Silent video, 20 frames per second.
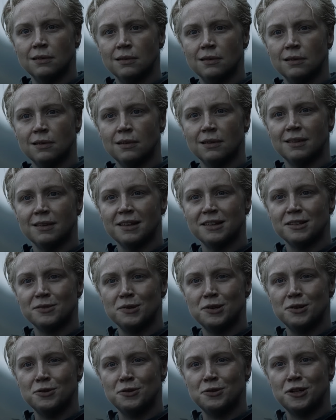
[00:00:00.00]

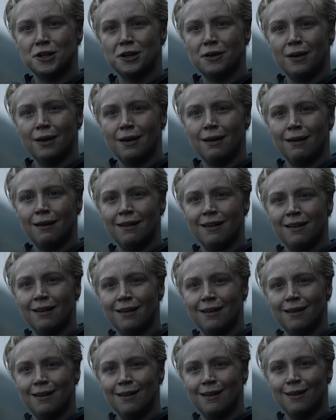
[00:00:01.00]
protecting her in
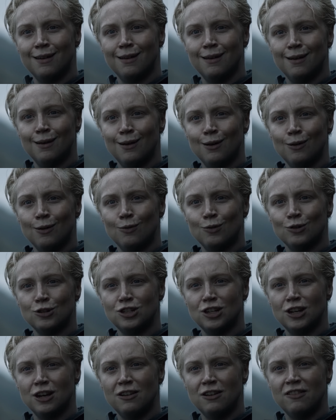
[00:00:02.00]
multiple dangerous
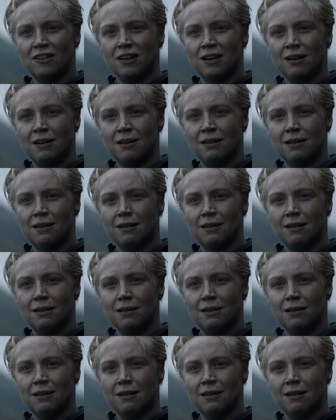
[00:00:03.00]
situations.